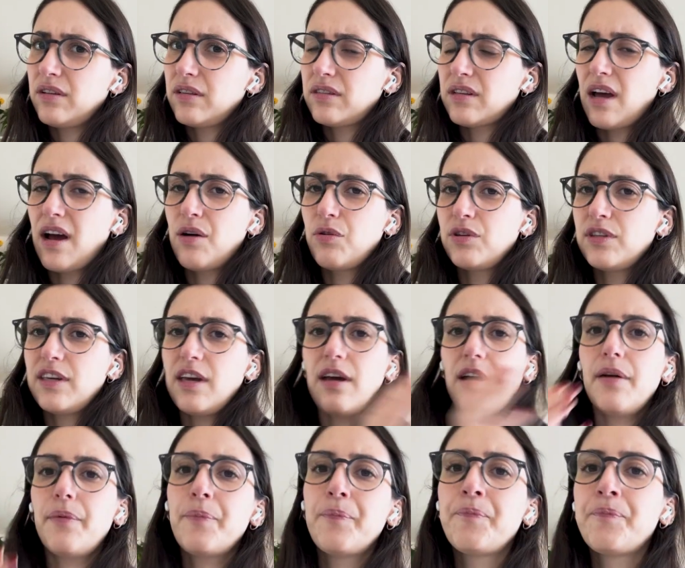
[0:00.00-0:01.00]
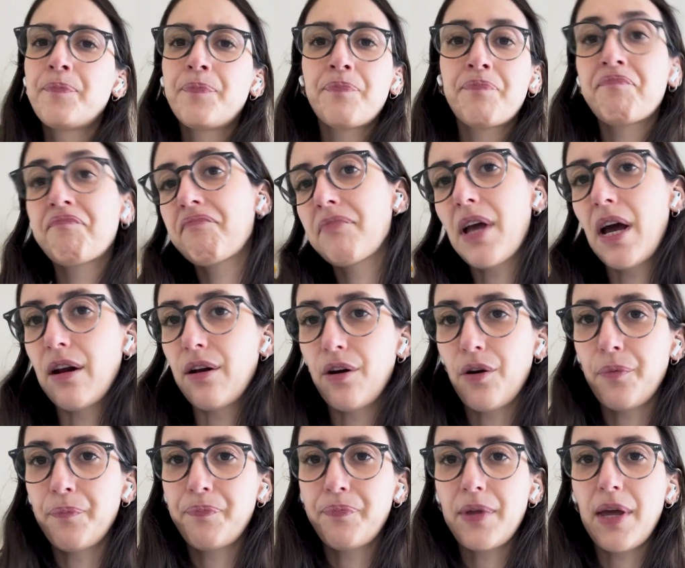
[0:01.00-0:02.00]
Is that how we say it? I don't
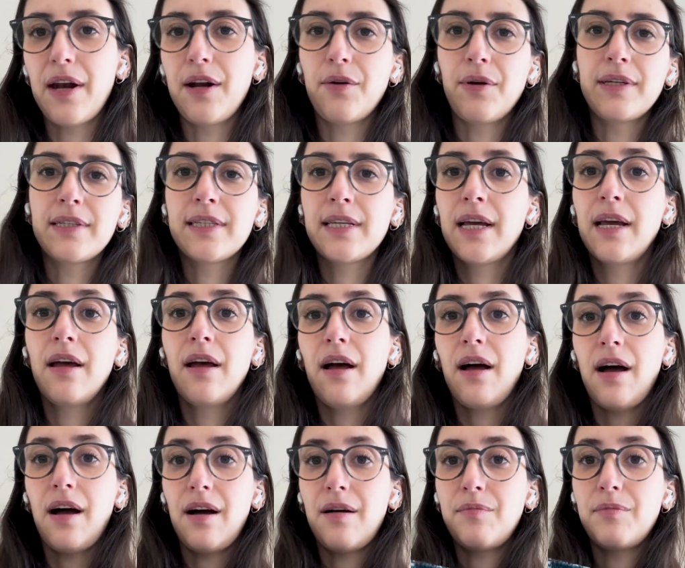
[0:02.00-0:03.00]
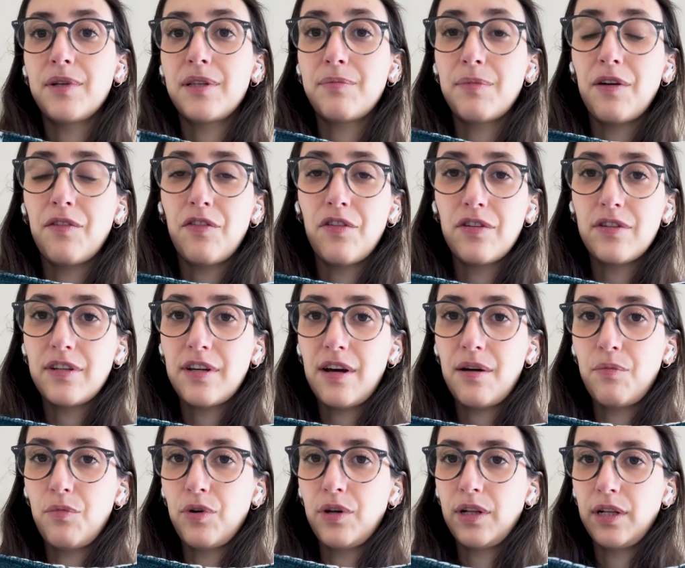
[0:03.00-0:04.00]
know. Anyways, it's my first
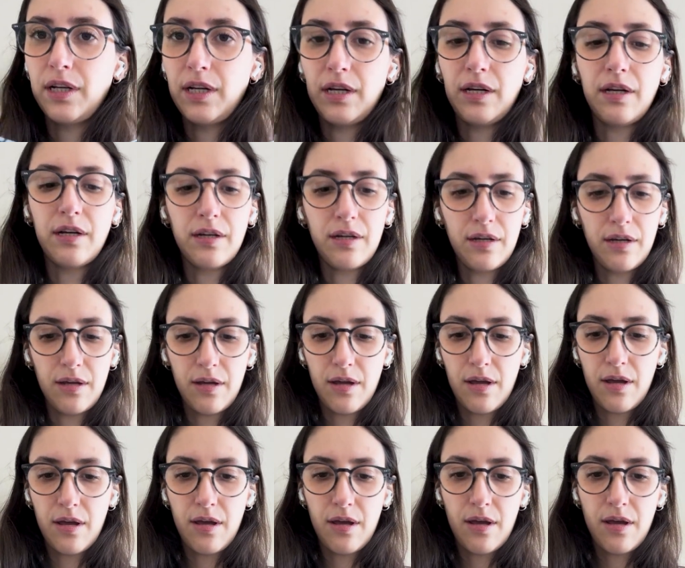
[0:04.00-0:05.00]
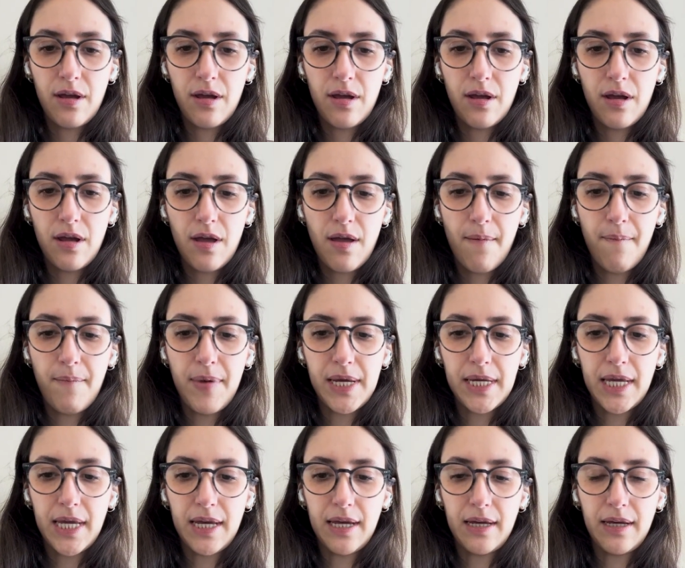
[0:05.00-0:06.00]
time really
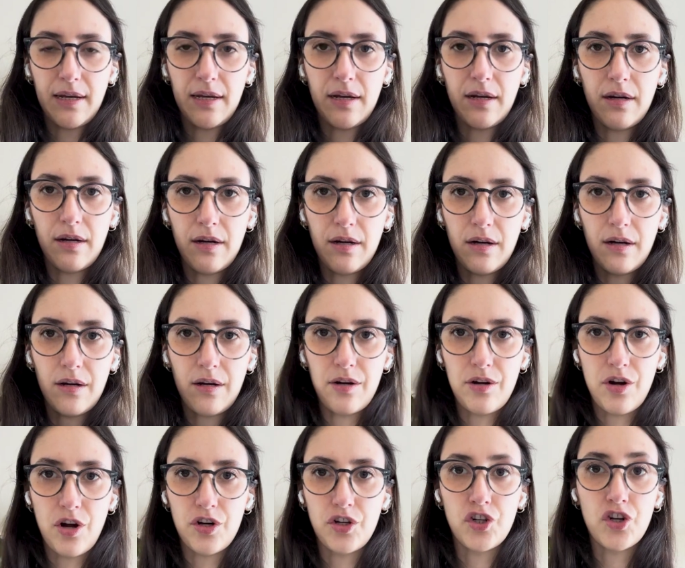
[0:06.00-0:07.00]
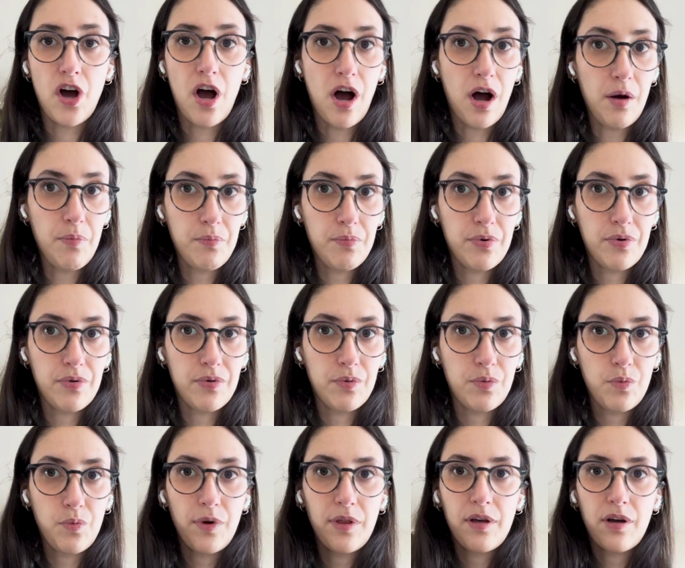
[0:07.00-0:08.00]
making a top
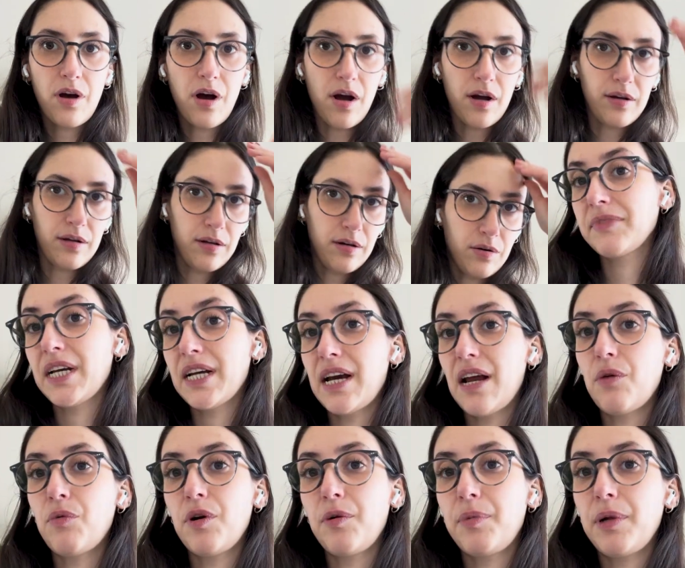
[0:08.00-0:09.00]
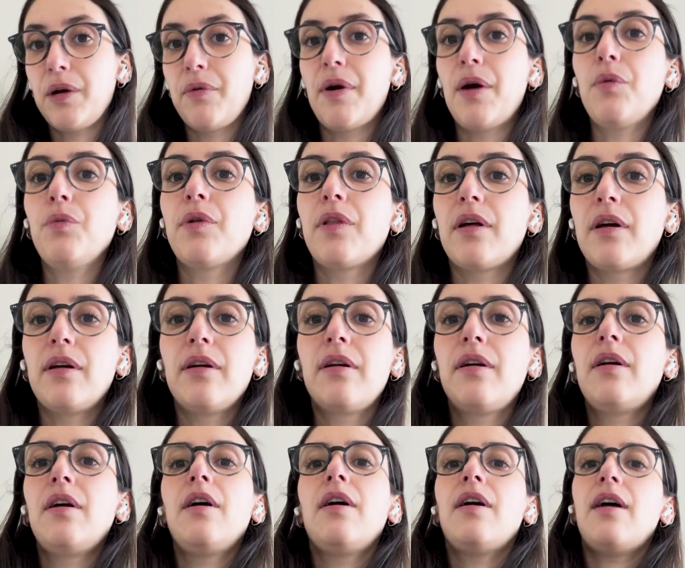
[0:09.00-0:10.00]
with cotton. I kind of want to play around with it.
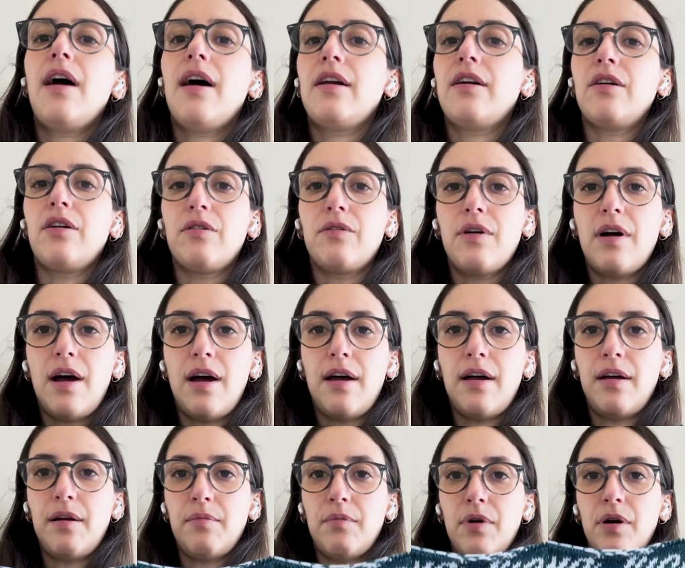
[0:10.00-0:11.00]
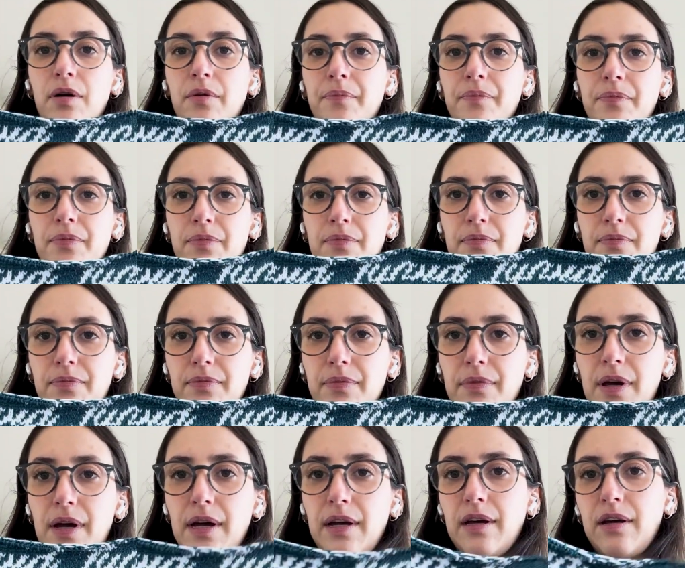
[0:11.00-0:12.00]
I don't know.
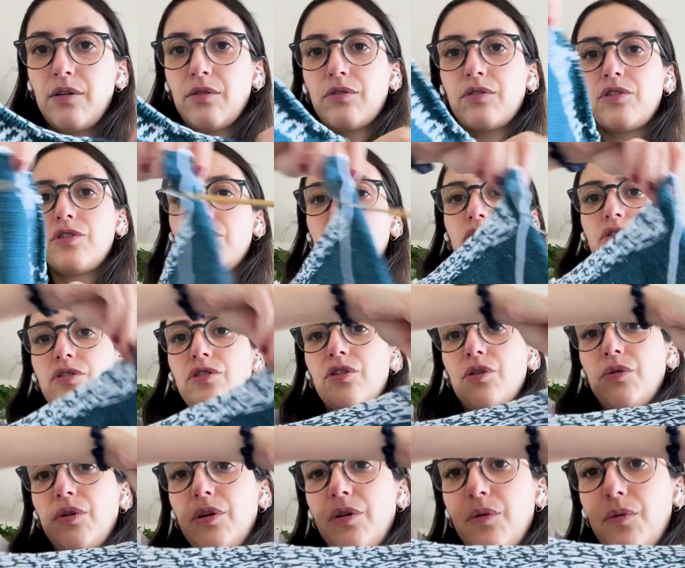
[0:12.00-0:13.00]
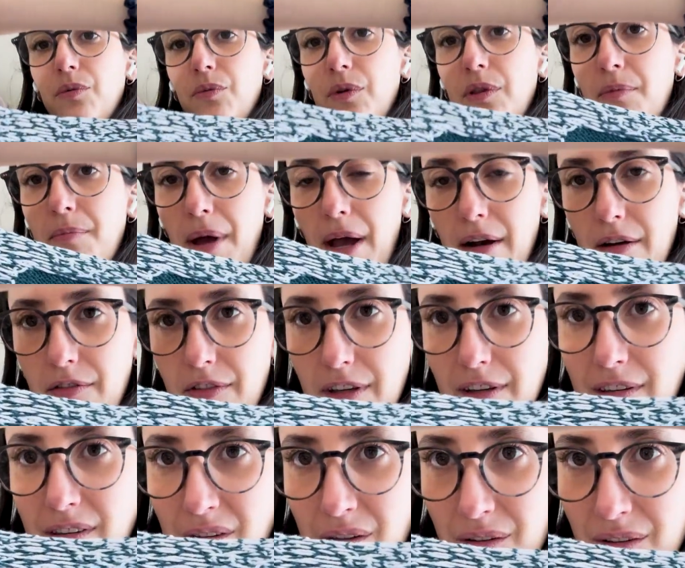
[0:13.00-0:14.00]
I can also just show you what the back of
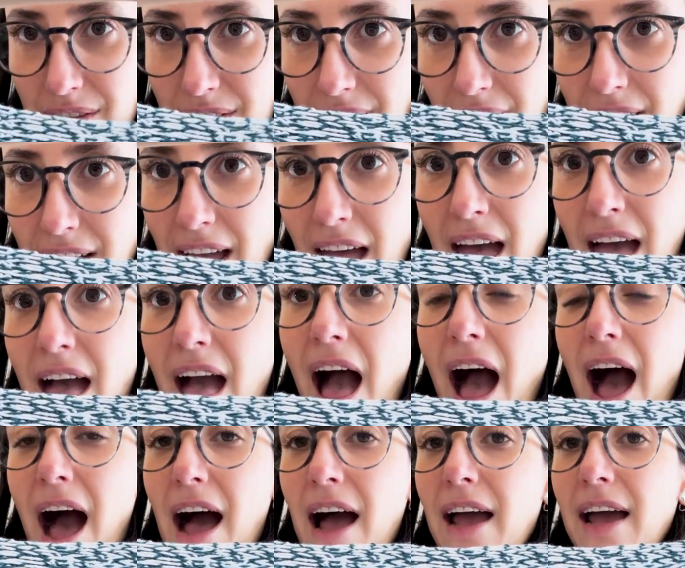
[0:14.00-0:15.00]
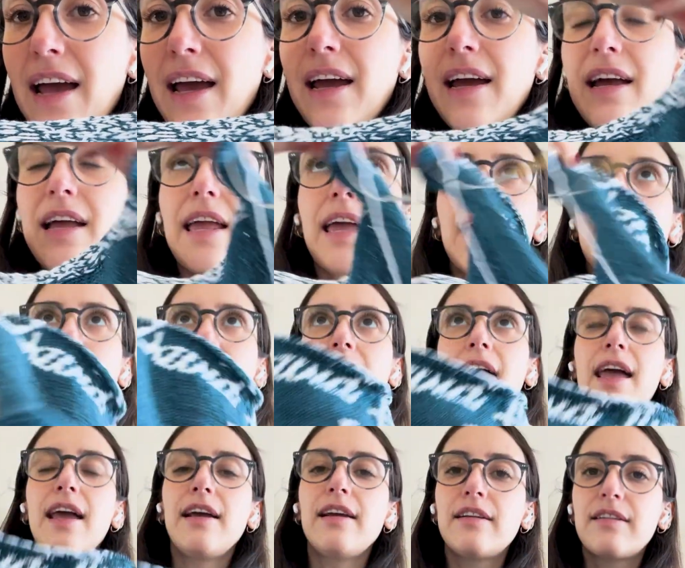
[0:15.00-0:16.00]
this looks like. I
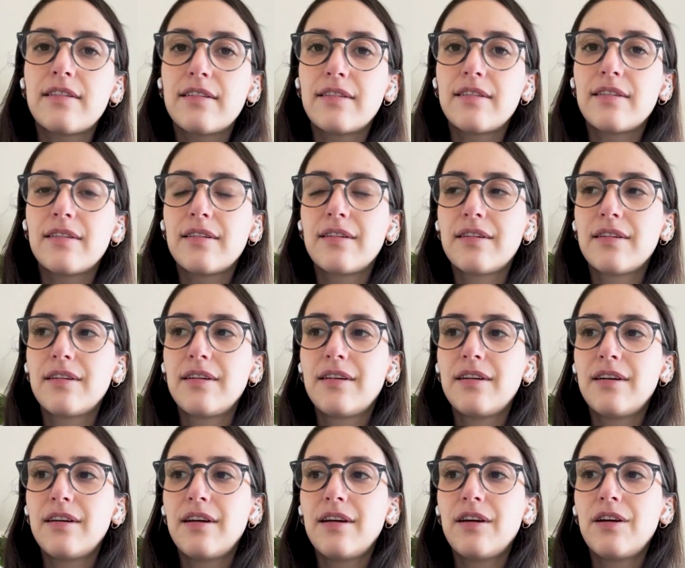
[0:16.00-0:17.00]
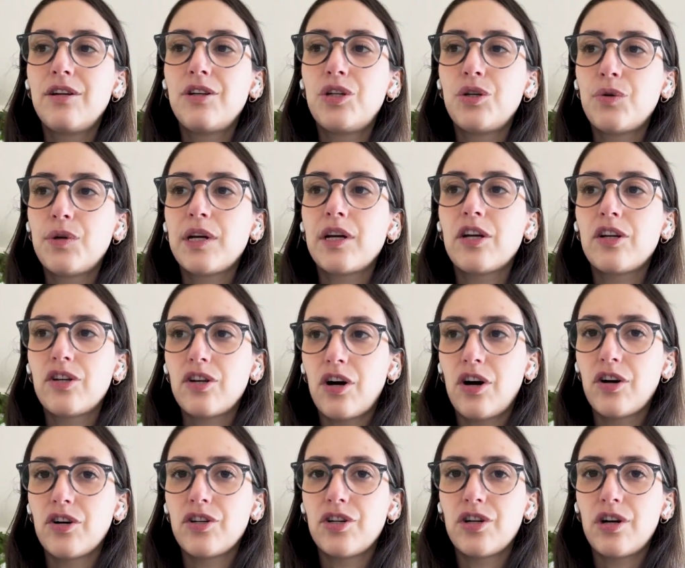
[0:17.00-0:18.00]
hate doing
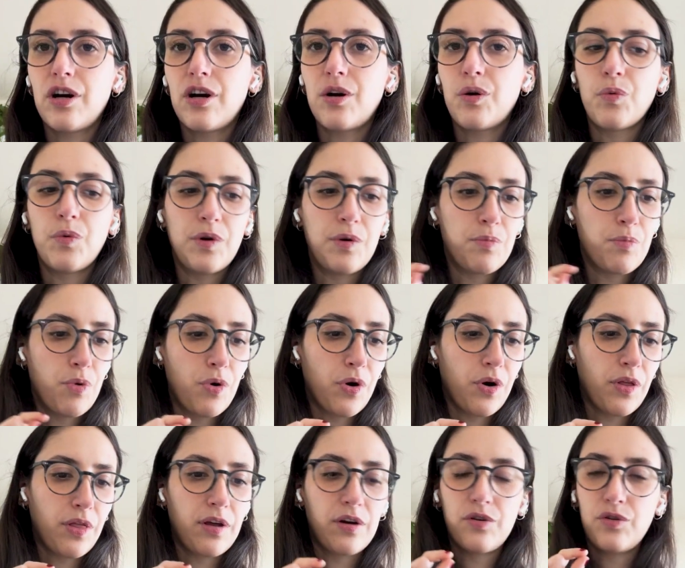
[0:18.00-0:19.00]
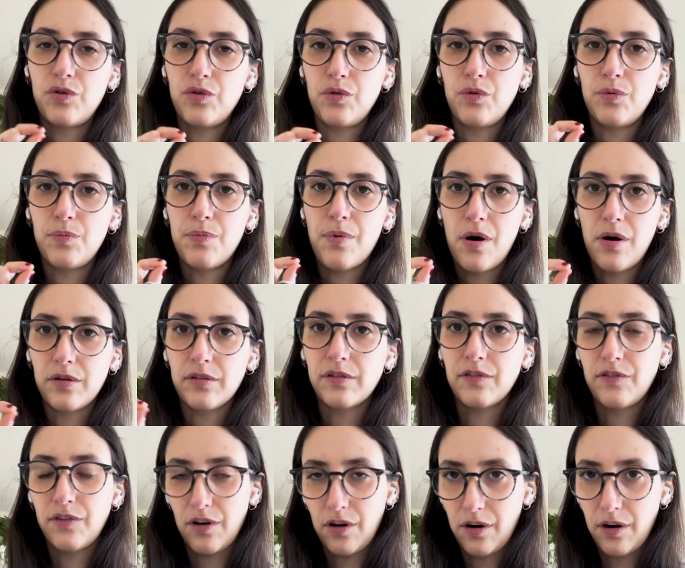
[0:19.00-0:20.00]
intarsia with more than 2 balls of
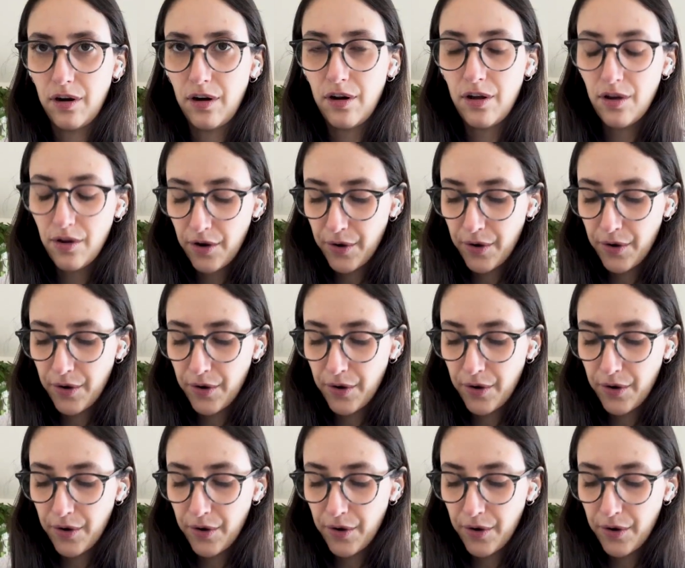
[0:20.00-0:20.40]
yarn.